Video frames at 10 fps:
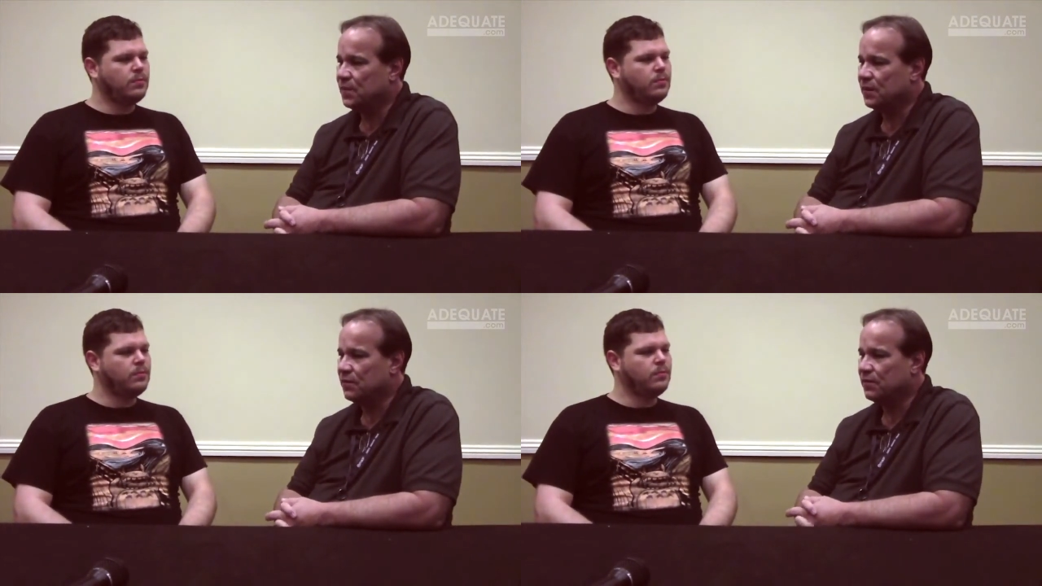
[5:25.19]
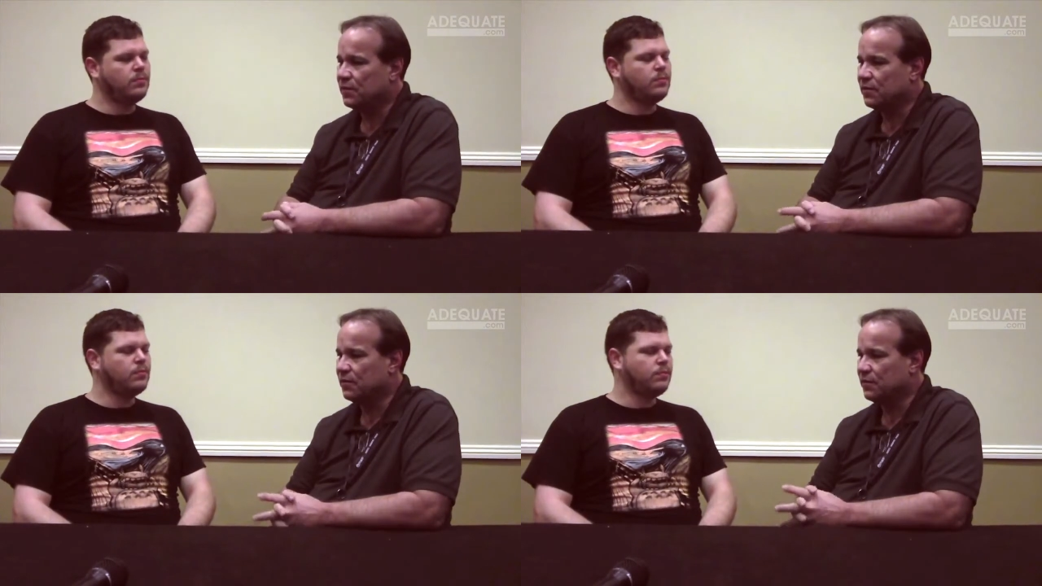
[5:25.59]
Speaker 1: that are
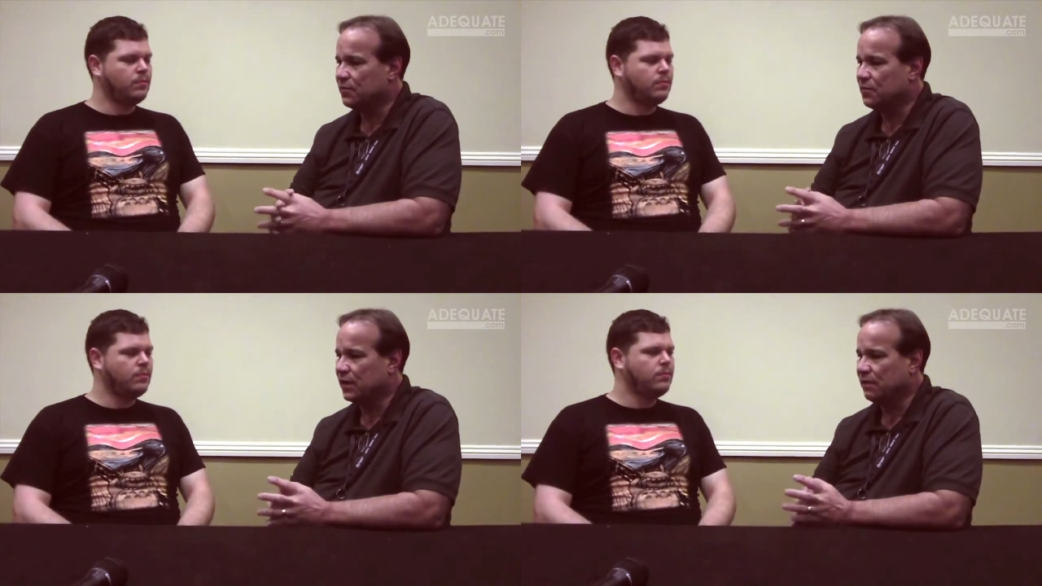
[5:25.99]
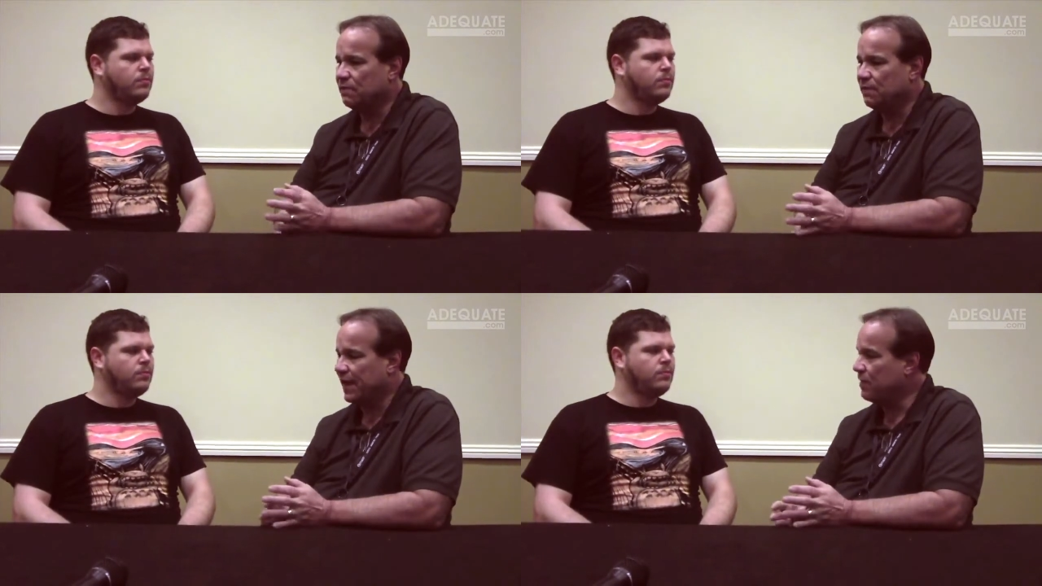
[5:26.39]
that are really
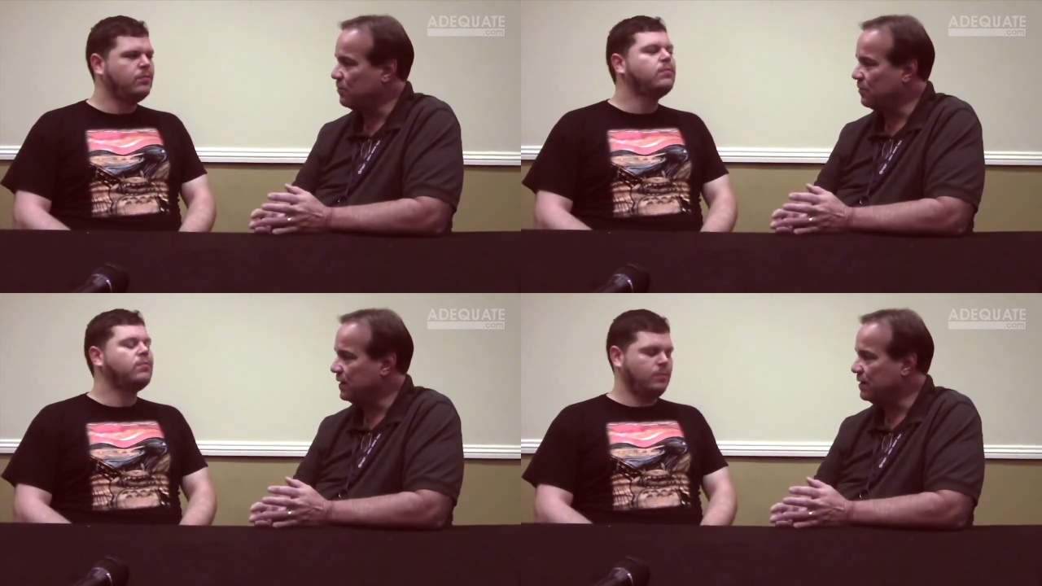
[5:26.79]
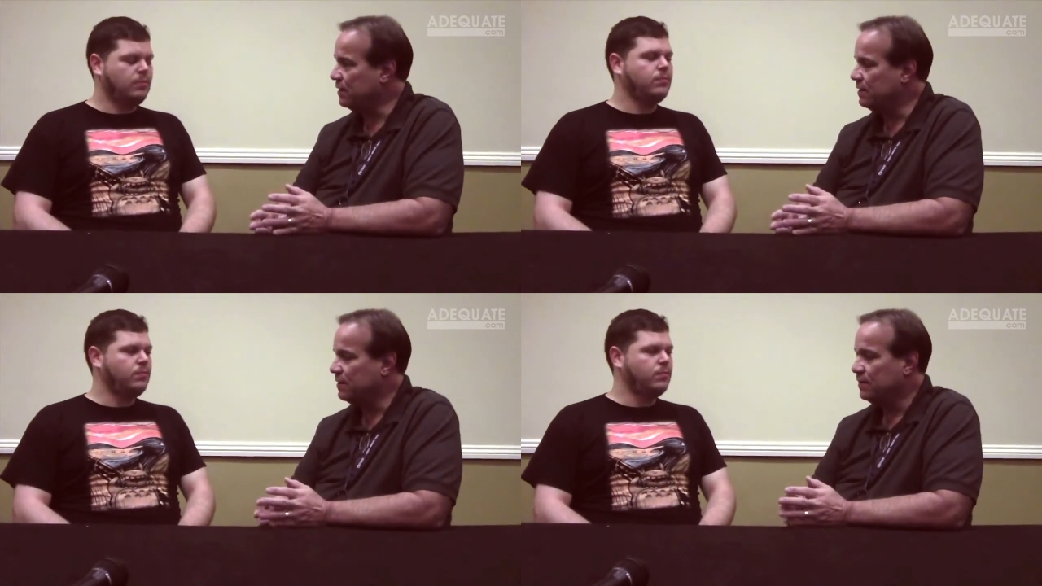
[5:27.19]
fan
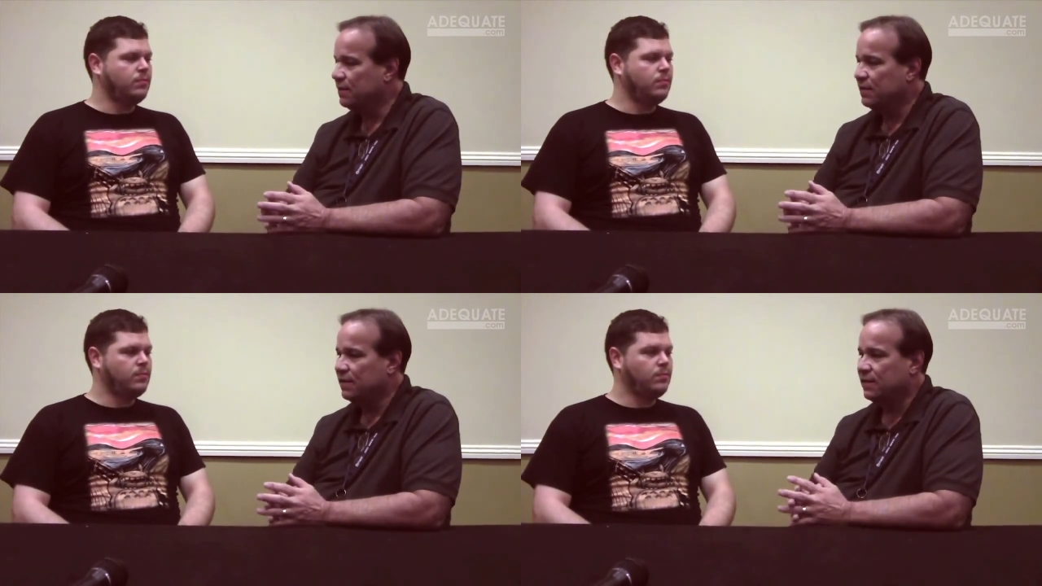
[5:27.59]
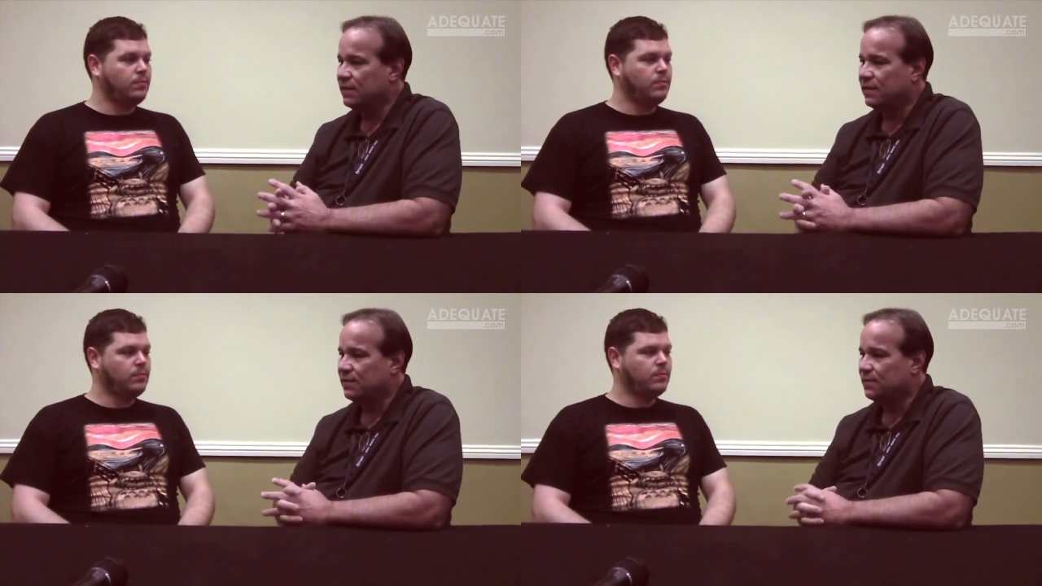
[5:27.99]
oriented.
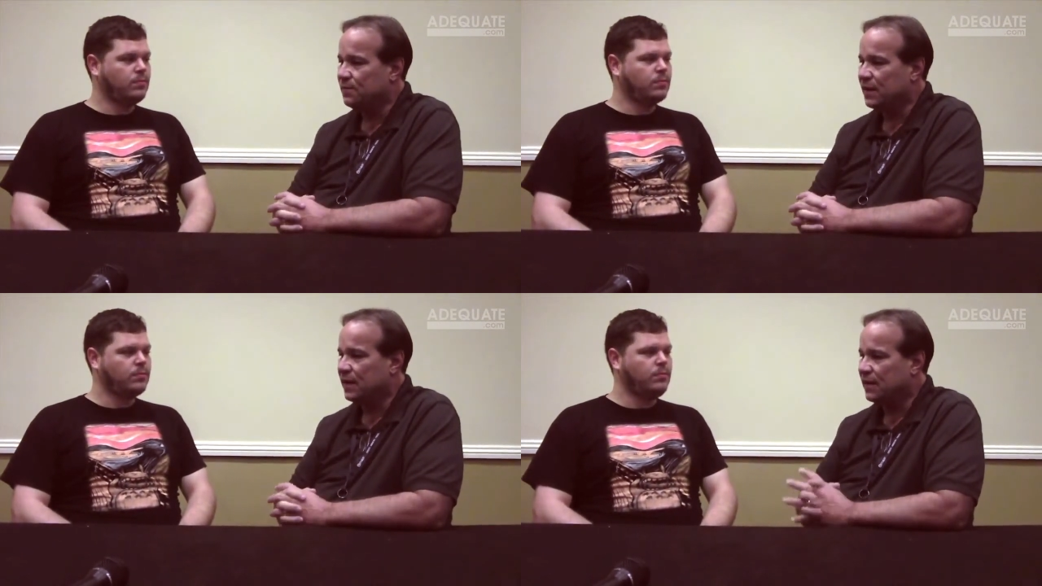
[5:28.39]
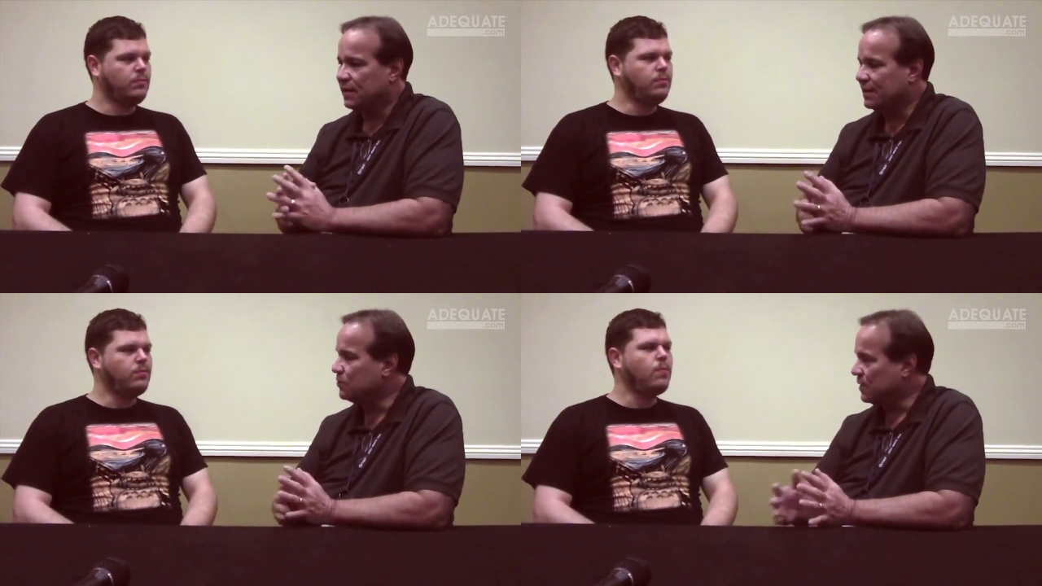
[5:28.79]
Mm-hmm. um, I, I,
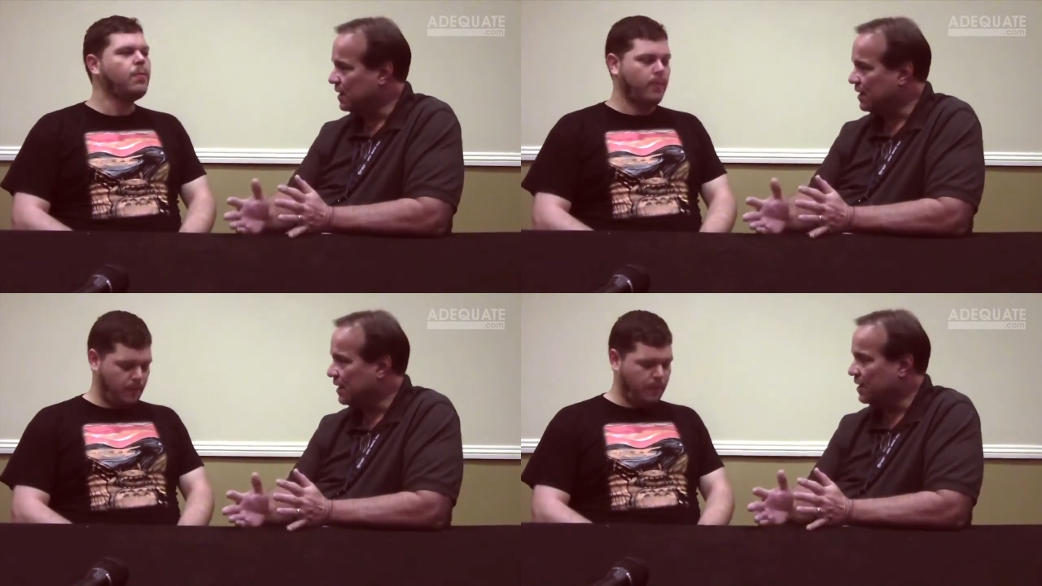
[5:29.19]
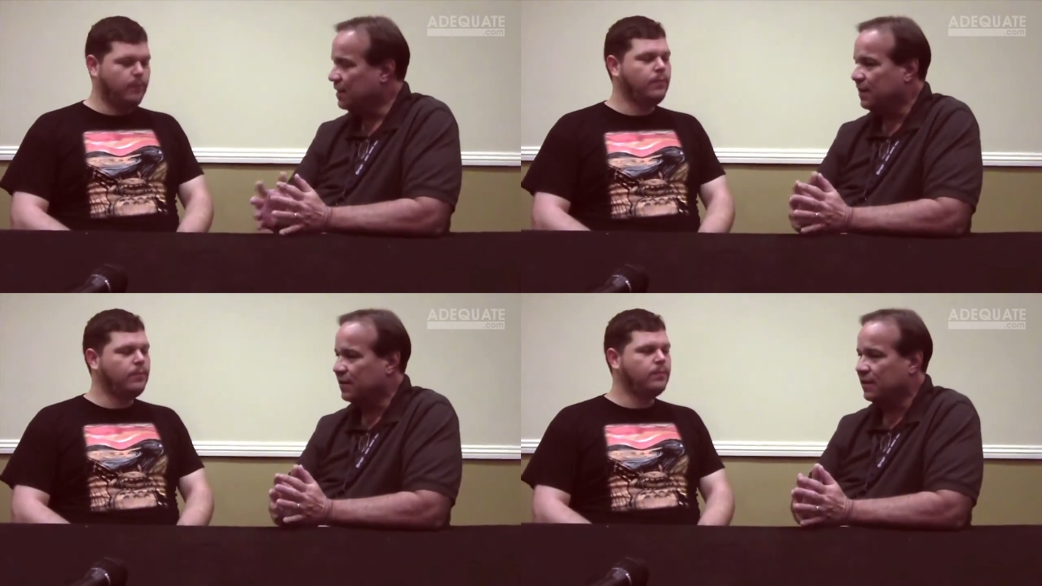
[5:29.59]
that's what I like.
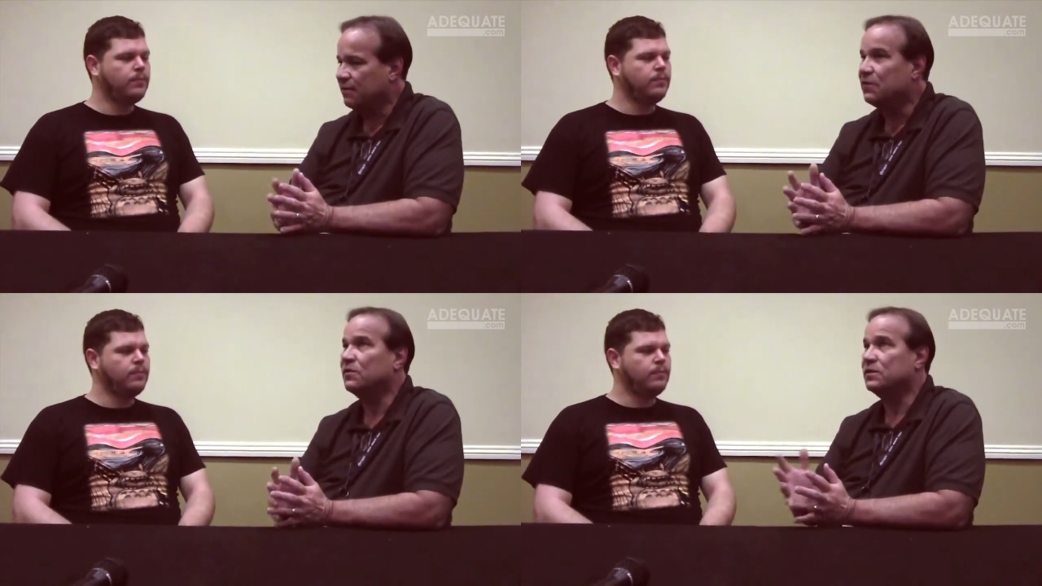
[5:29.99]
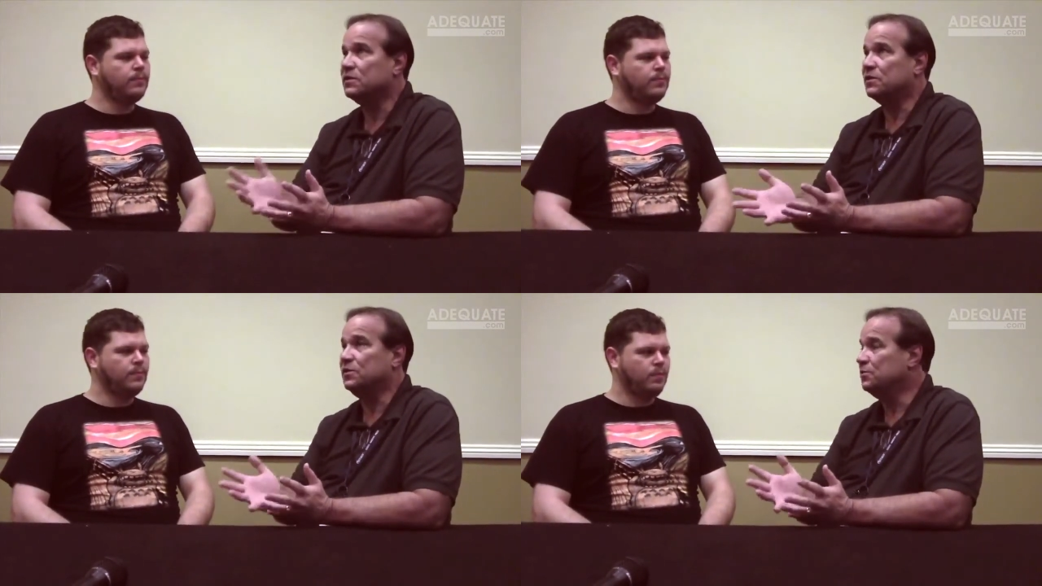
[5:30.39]
I like, even though this is a